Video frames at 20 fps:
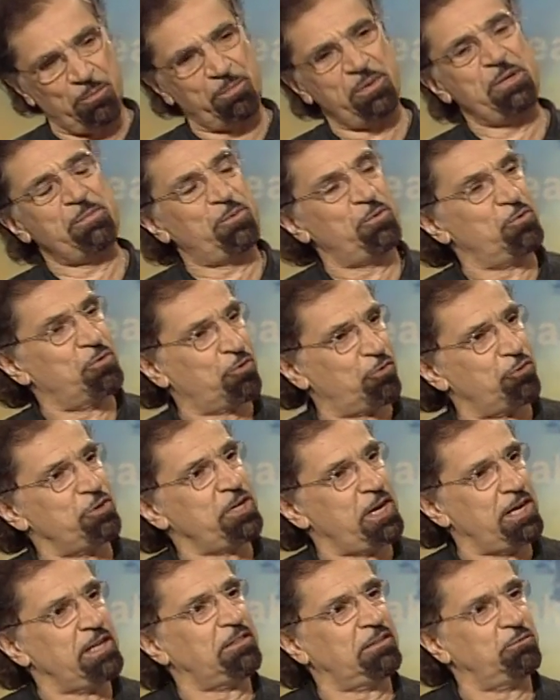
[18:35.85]
people who
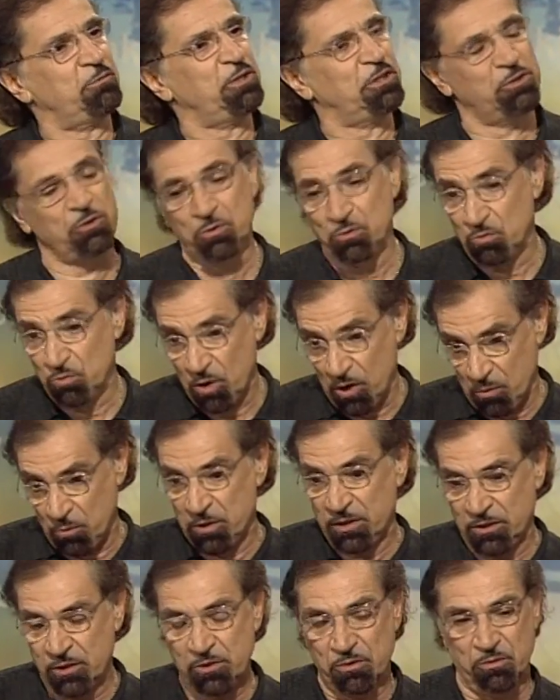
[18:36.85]
create, we do what
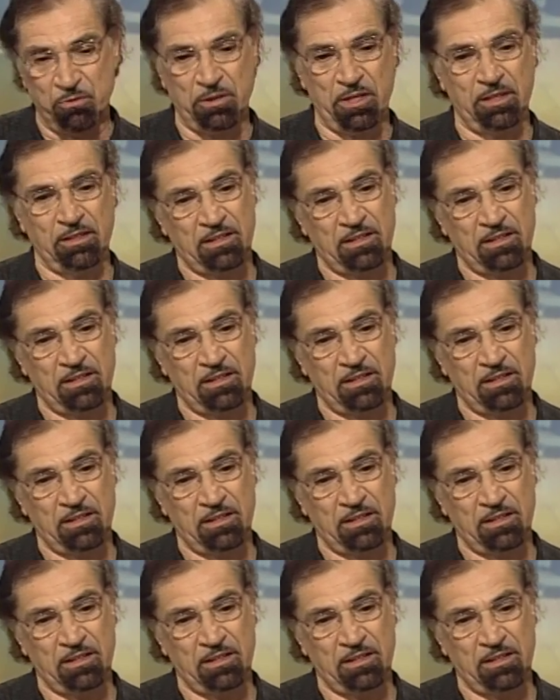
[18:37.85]
we do.